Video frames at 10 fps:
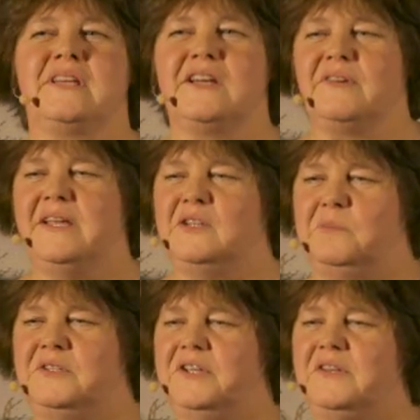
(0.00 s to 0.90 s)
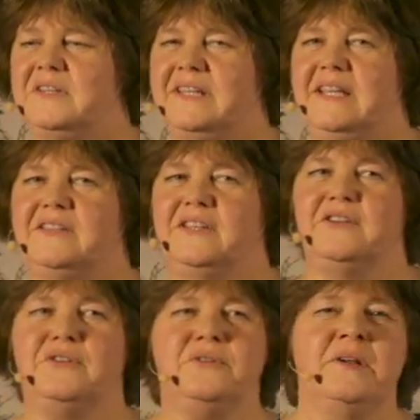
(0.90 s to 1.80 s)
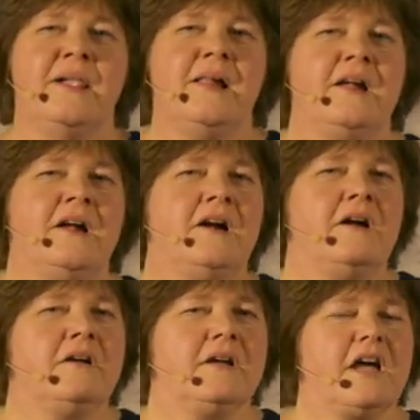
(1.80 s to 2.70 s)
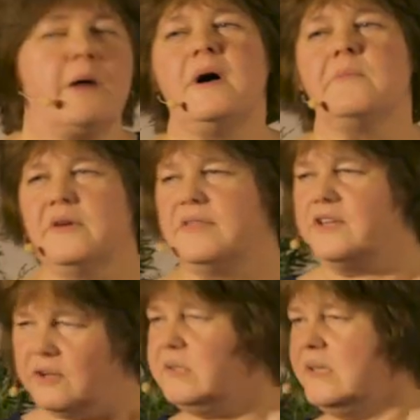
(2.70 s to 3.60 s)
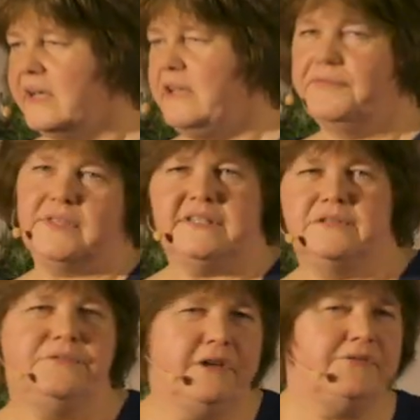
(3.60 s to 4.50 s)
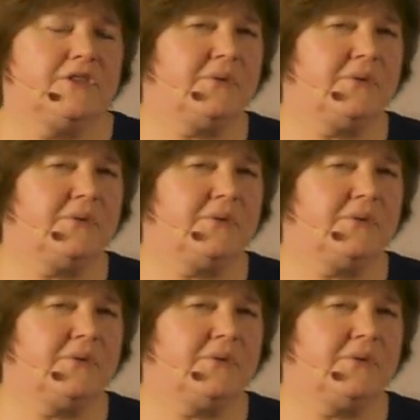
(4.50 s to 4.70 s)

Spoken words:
is our great opportunity to come up with a good life that is fit for the